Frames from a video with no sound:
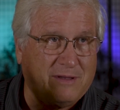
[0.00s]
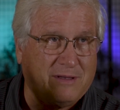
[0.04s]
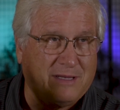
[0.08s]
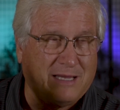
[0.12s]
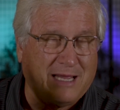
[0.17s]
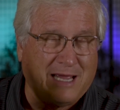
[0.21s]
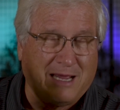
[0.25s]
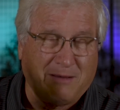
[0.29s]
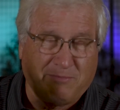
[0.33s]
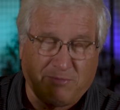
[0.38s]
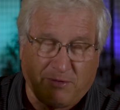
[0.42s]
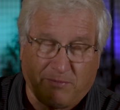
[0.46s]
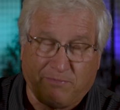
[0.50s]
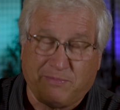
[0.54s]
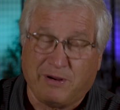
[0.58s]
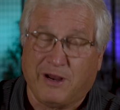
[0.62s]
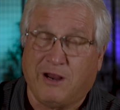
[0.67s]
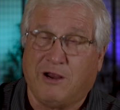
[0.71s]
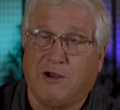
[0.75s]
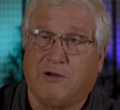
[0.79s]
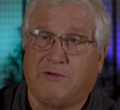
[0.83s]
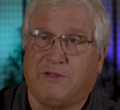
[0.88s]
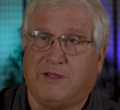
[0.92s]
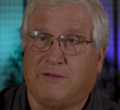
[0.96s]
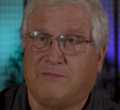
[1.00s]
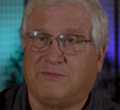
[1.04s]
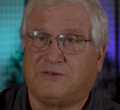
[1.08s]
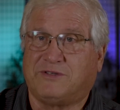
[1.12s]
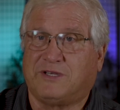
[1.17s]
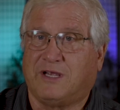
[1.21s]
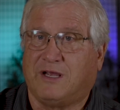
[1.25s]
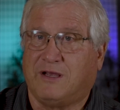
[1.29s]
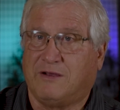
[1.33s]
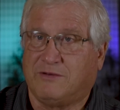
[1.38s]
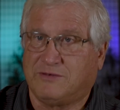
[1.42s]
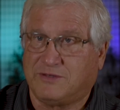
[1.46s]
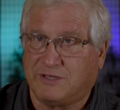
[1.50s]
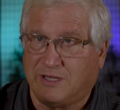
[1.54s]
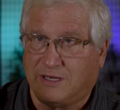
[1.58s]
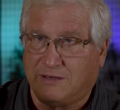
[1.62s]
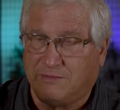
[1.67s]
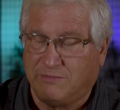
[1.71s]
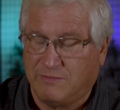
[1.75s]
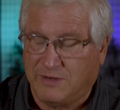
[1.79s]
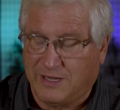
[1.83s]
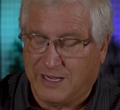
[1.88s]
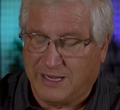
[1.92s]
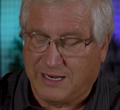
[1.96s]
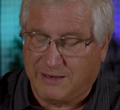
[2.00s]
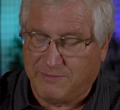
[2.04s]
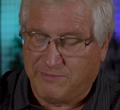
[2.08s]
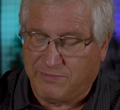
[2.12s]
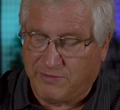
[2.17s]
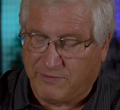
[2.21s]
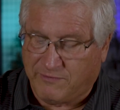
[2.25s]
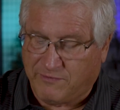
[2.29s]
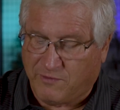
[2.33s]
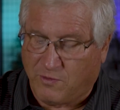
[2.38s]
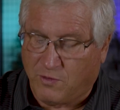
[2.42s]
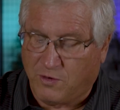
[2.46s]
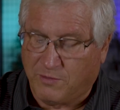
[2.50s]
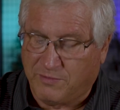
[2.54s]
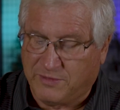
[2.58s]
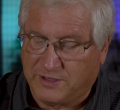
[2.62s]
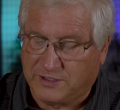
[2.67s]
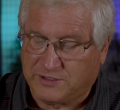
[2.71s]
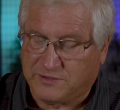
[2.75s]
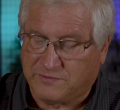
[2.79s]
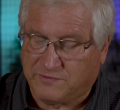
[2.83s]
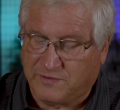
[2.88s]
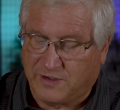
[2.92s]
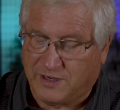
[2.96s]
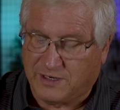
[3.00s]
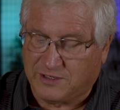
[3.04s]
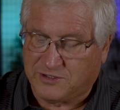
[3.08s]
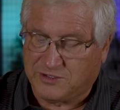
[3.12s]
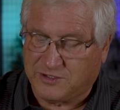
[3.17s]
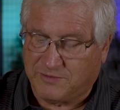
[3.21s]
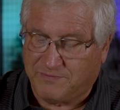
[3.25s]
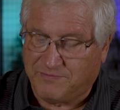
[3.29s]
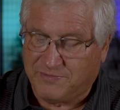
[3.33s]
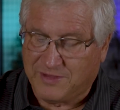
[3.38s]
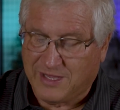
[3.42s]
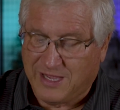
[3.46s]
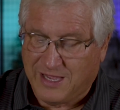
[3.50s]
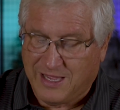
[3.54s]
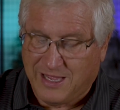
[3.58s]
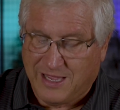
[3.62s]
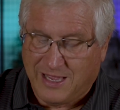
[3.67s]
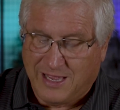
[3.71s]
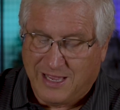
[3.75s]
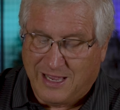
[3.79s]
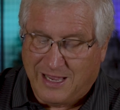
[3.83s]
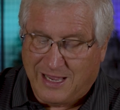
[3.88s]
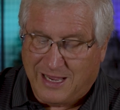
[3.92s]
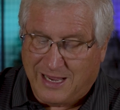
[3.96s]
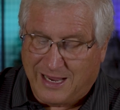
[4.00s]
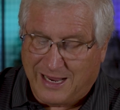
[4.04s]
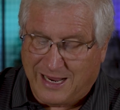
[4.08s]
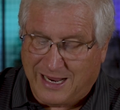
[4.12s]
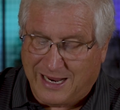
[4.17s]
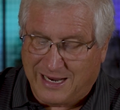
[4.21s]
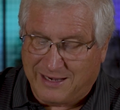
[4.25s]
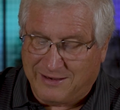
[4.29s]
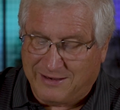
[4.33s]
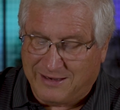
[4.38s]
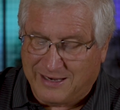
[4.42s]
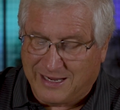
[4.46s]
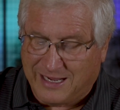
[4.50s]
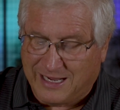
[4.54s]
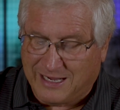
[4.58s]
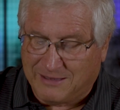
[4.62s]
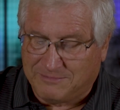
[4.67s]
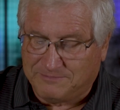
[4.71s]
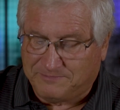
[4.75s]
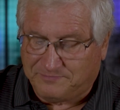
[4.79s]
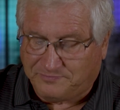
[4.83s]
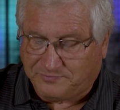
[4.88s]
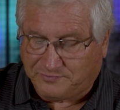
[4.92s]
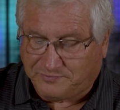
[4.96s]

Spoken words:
had prepared themselves, had performed this function. And the